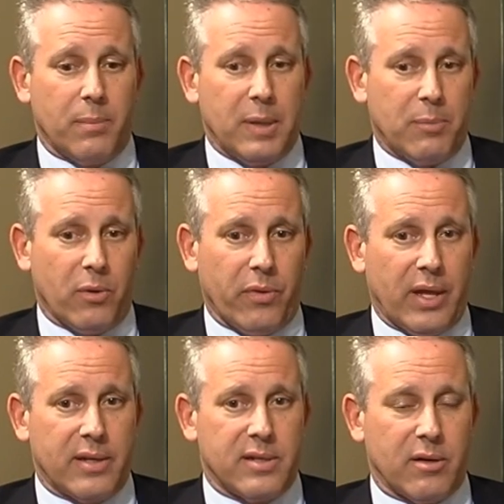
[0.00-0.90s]
people
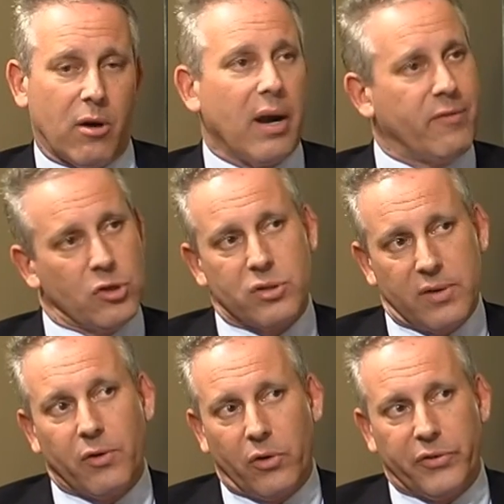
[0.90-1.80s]
that are having
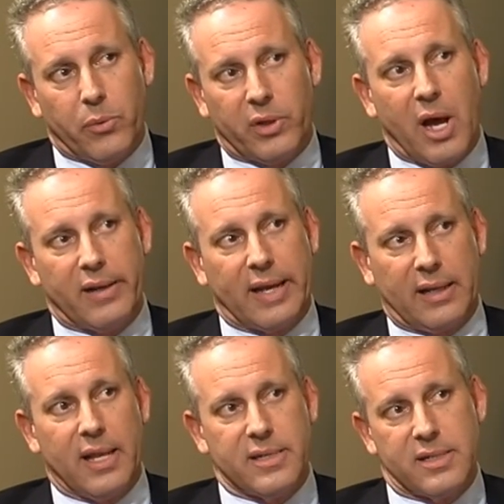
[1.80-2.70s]
difficulty with
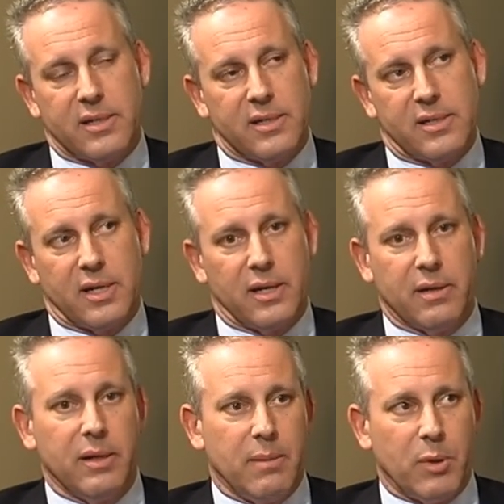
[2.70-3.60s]
contact lenses,
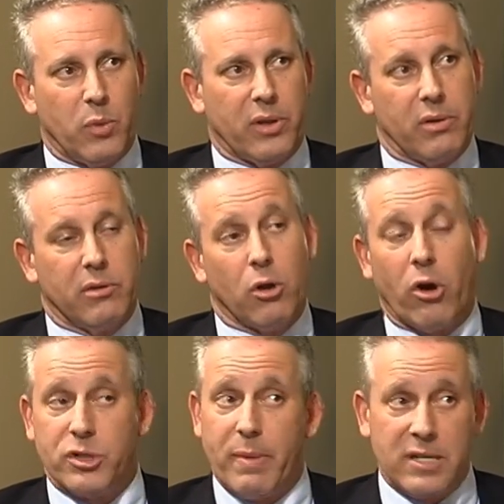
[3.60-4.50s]
people with
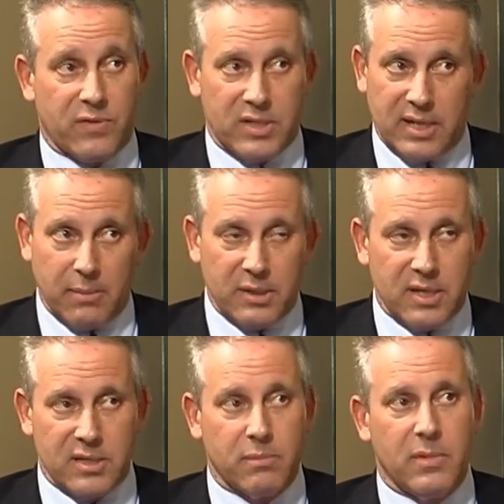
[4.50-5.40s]
large amounts of
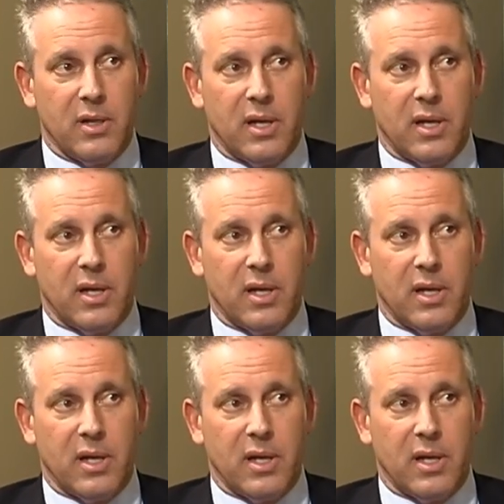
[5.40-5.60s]
astigmatism.